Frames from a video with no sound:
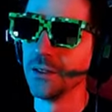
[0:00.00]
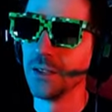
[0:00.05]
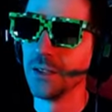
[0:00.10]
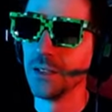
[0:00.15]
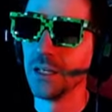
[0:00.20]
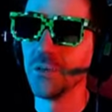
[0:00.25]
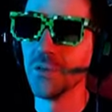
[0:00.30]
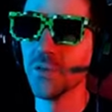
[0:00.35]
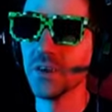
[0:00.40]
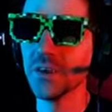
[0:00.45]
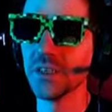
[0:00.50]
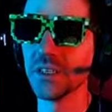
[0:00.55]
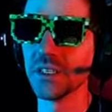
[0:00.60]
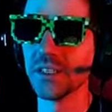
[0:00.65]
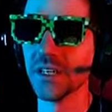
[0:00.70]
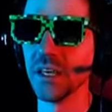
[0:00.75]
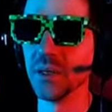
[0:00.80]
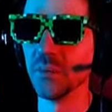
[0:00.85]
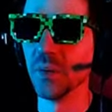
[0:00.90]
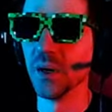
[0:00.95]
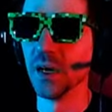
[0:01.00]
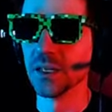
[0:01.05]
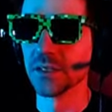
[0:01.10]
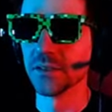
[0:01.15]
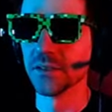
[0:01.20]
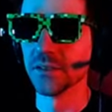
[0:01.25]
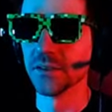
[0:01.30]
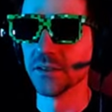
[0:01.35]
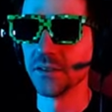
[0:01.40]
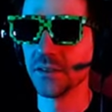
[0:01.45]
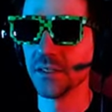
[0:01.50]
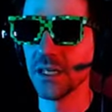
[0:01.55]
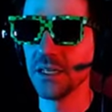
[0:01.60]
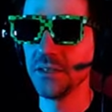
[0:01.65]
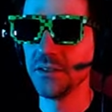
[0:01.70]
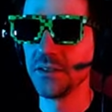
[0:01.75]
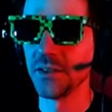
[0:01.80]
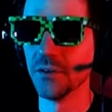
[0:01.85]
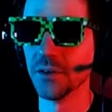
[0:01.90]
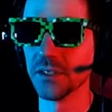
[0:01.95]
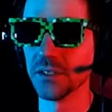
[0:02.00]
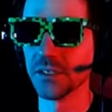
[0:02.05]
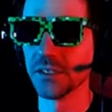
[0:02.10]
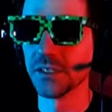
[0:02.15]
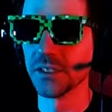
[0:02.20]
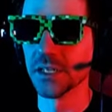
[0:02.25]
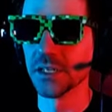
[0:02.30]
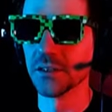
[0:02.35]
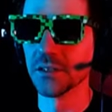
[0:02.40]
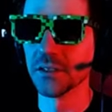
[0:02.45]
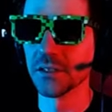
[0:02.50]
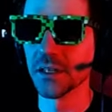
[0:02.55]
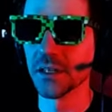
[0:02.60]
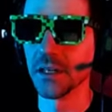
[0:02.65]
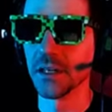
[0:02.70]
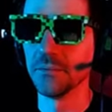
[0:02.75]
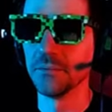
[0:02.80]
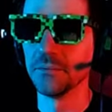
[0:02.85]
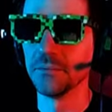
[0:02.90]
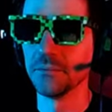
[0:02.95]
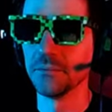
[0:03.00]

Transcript: And what are these hitboxes? I don't understand this game.